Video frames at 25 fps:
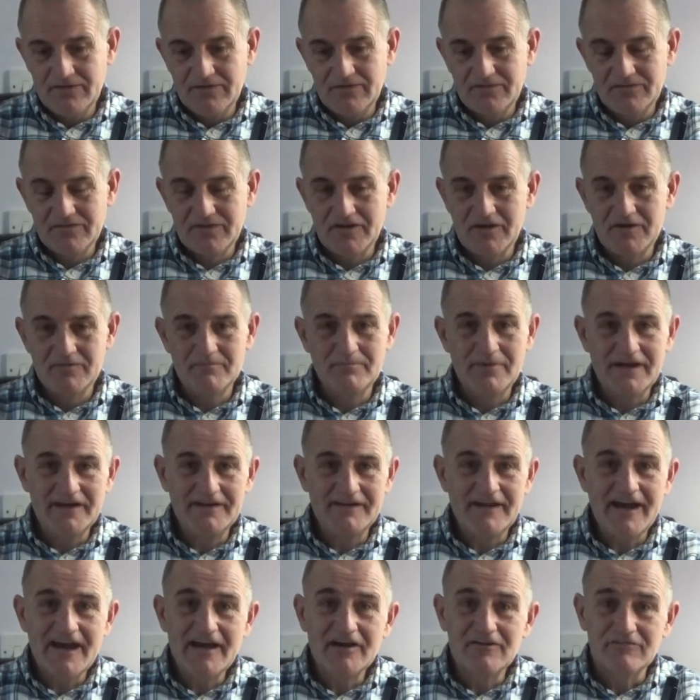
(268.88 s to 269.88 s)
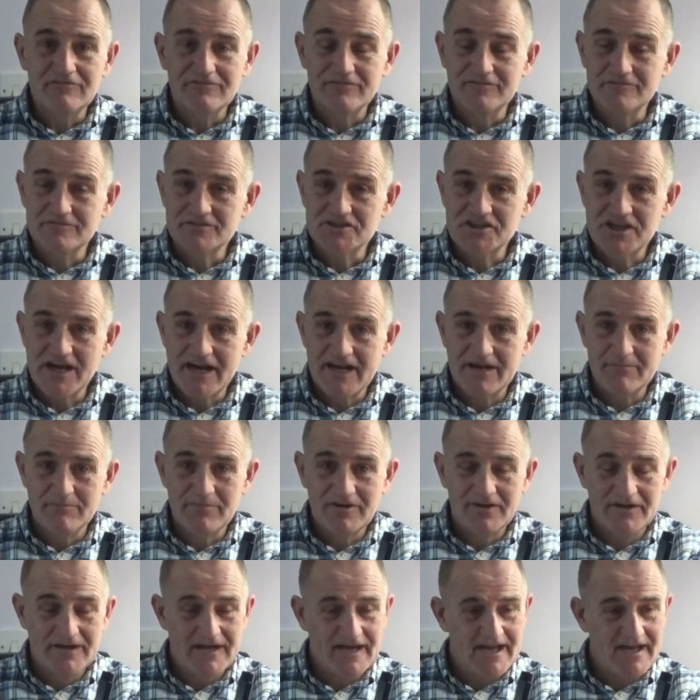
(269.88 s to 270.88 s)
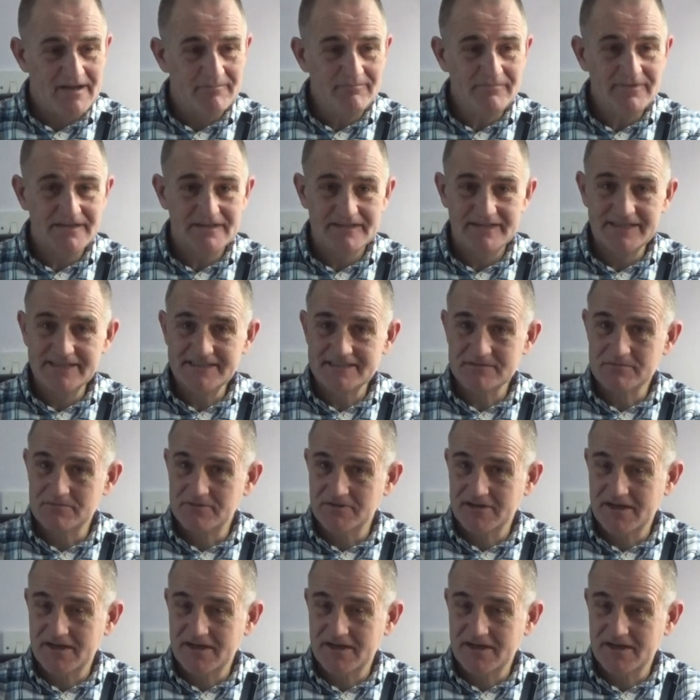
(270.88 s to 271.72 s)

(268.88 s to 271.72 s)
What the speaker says: So being a helpful chap I am, and this